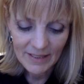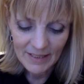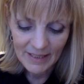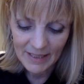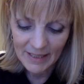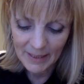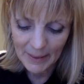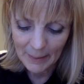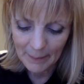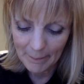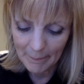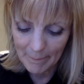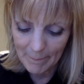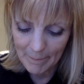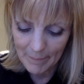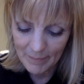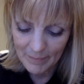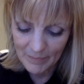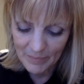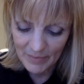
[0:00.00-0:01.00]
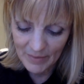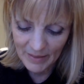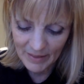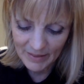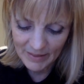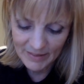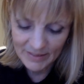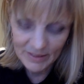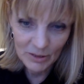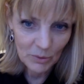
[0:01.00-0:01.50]
Um,
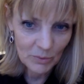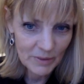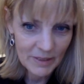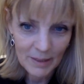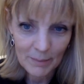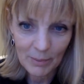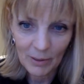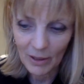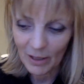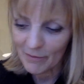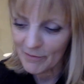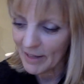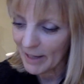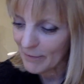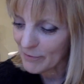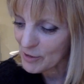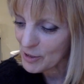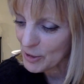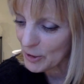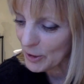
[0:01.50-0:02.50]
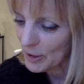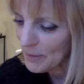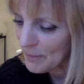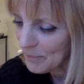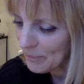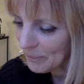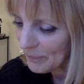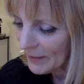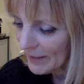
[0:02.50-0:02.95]
don't need a bottle of that for sure.